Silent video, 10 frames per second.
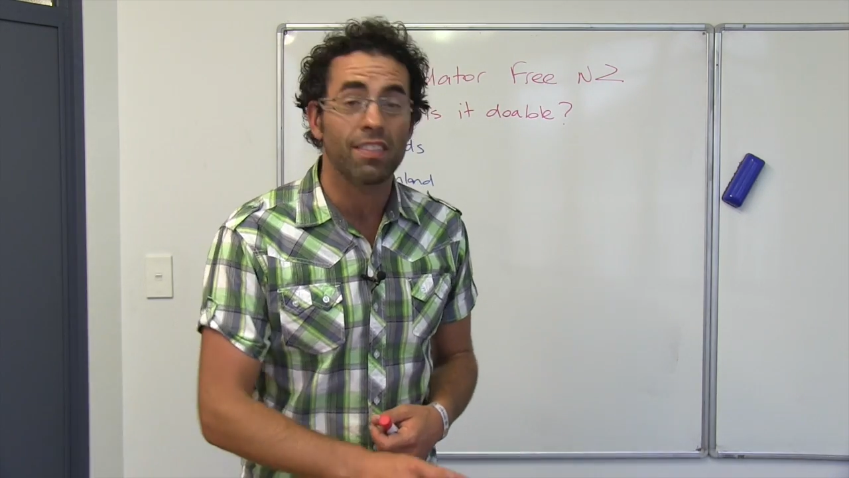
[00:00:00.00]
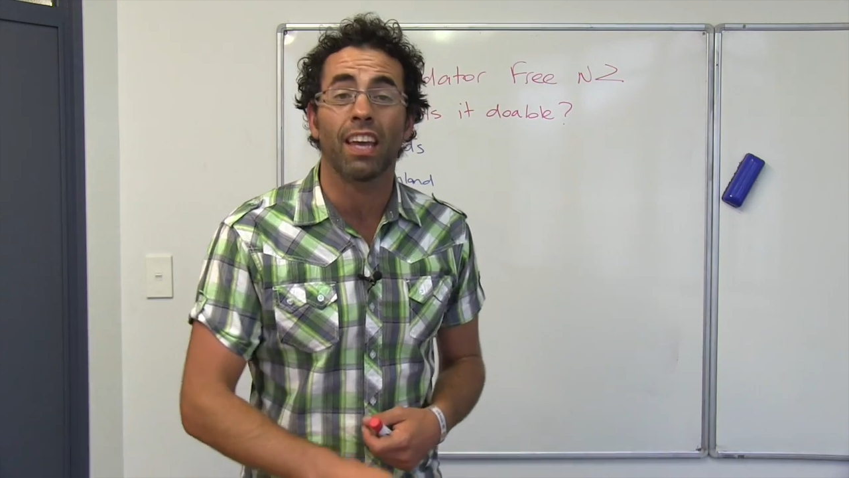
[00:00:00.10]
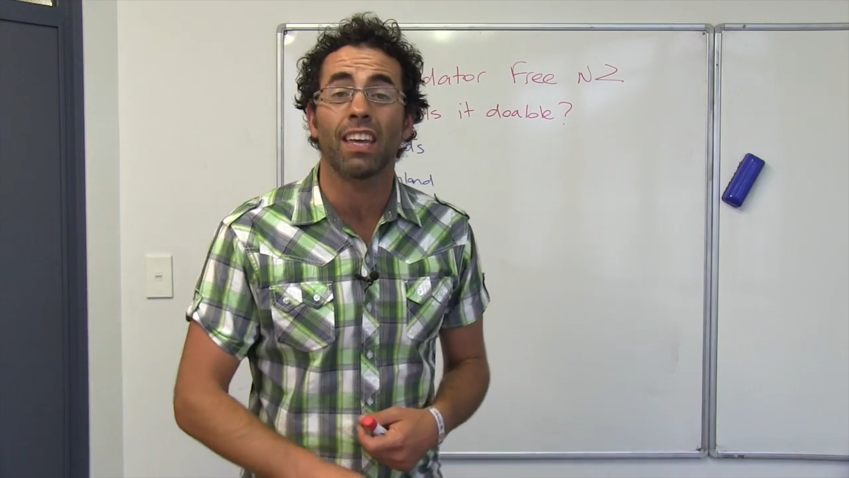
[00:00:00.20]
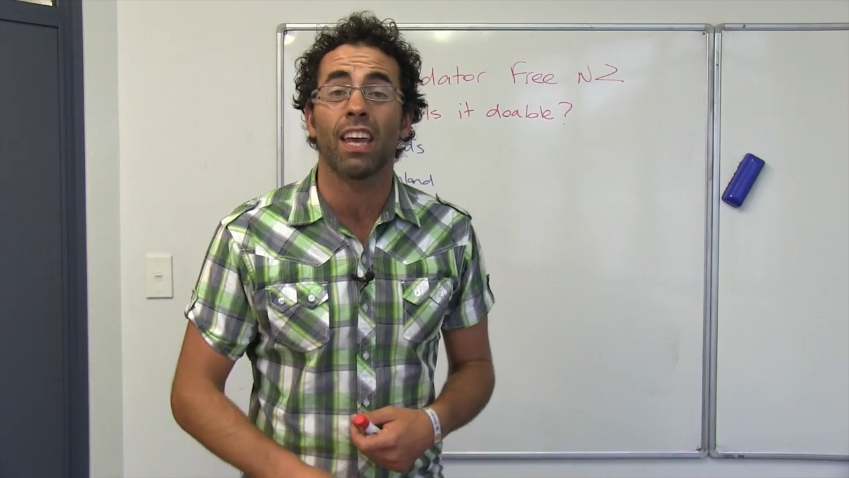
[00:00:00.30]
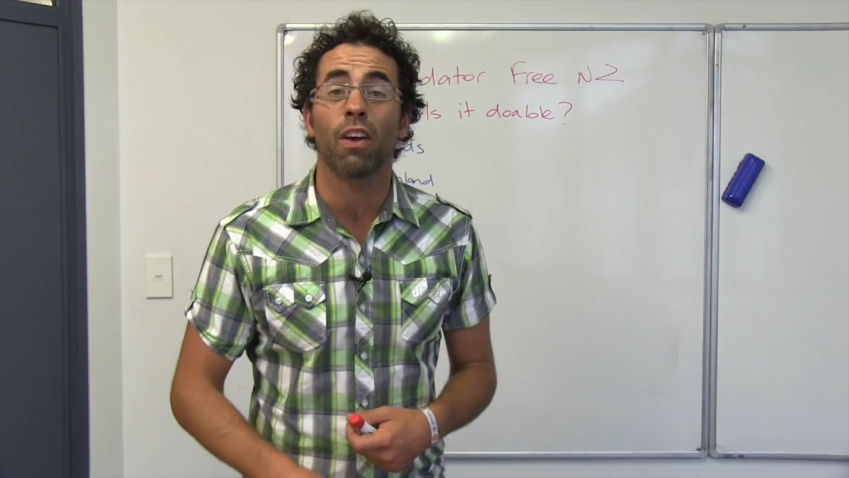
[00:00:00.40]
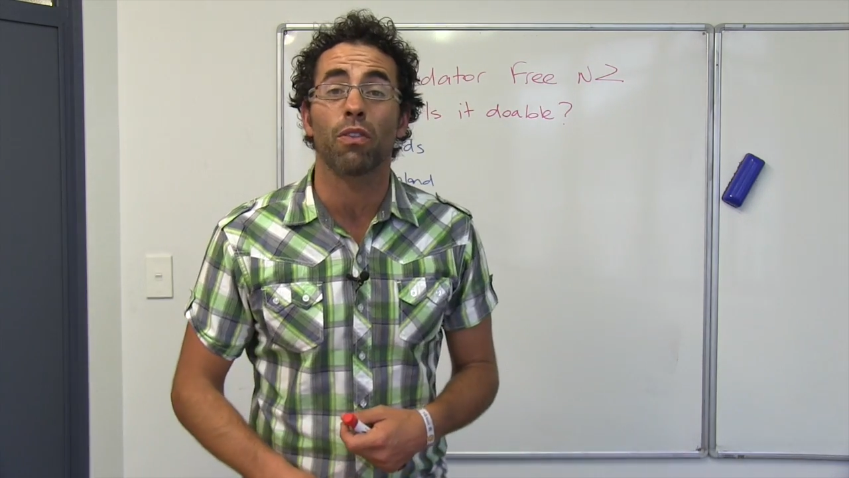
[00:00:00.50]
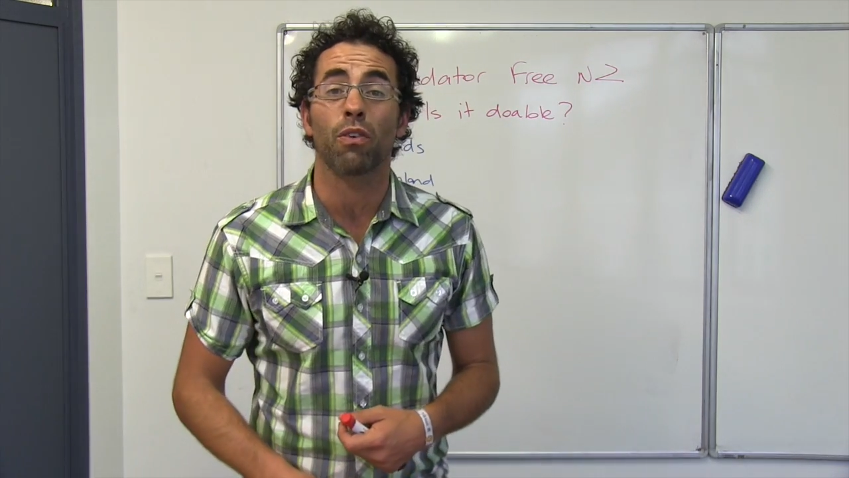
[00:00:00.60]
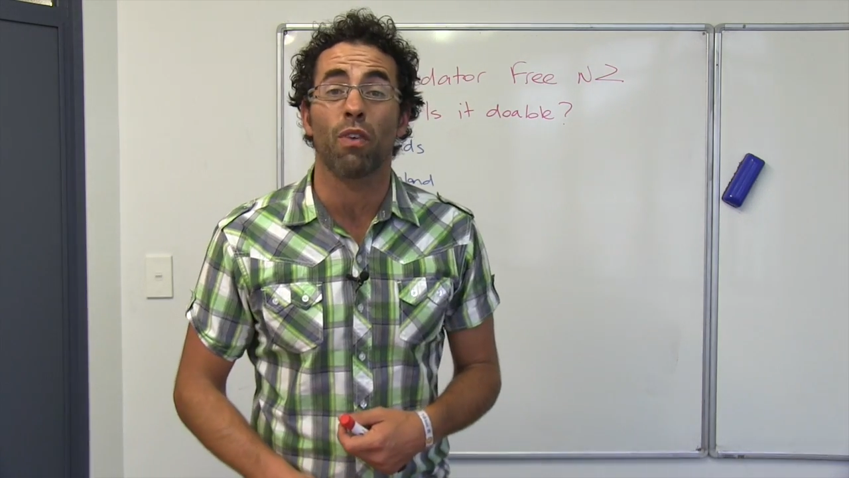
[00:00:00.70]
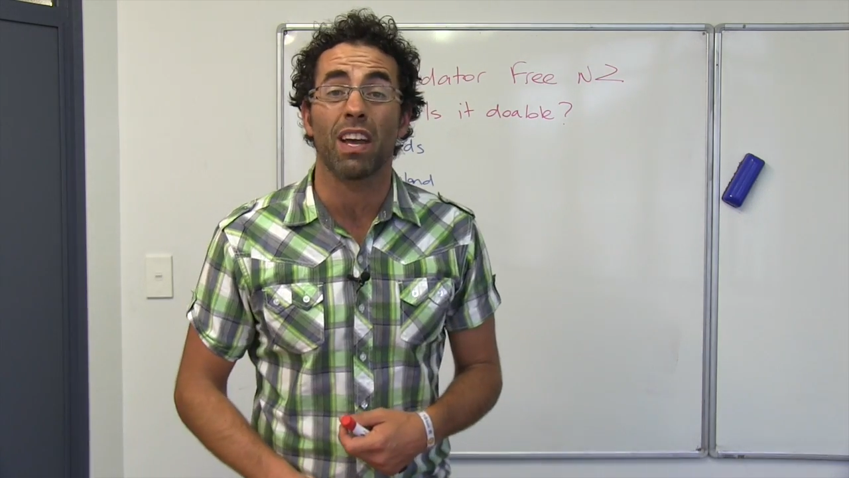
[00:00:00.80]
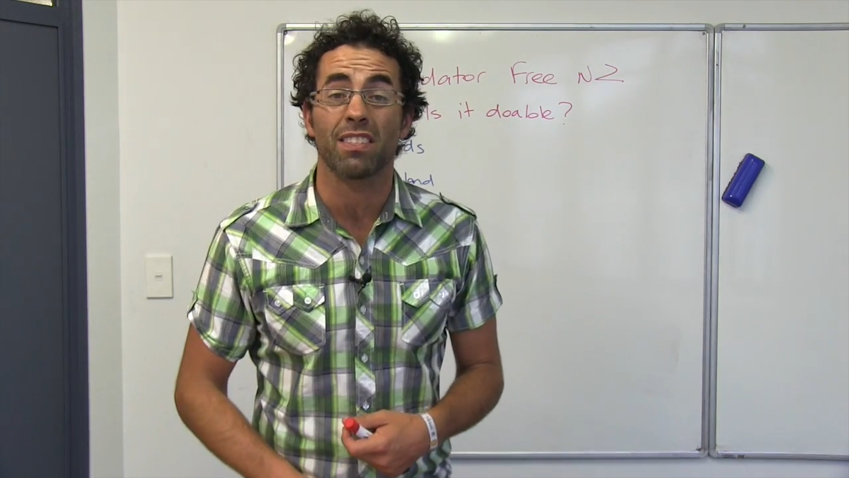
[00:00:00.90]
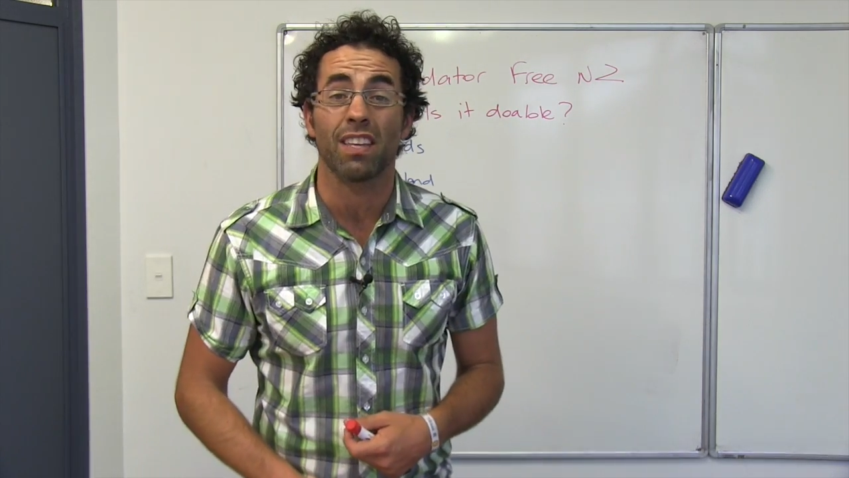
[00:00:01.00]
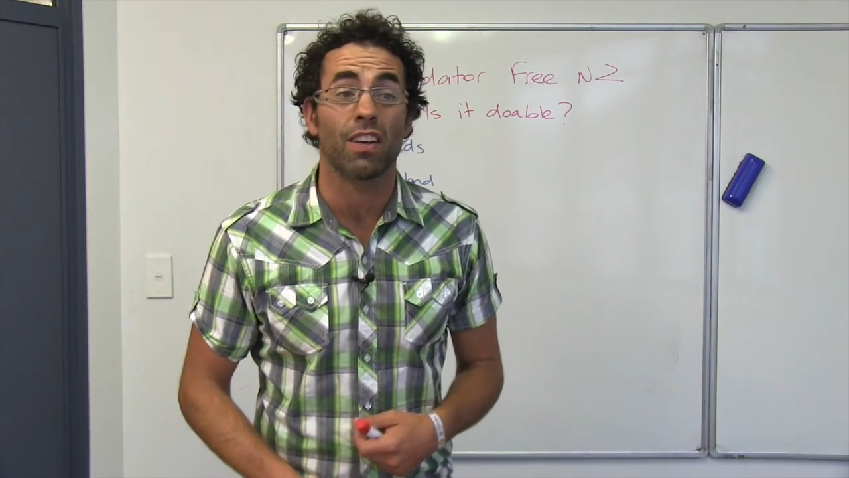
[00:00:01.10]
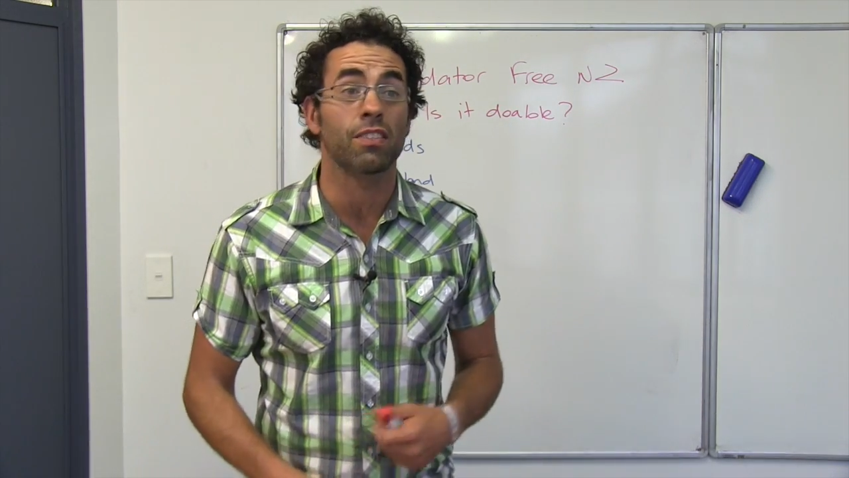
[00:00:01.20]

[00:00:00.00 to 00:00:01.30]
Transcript: take care of the rats there,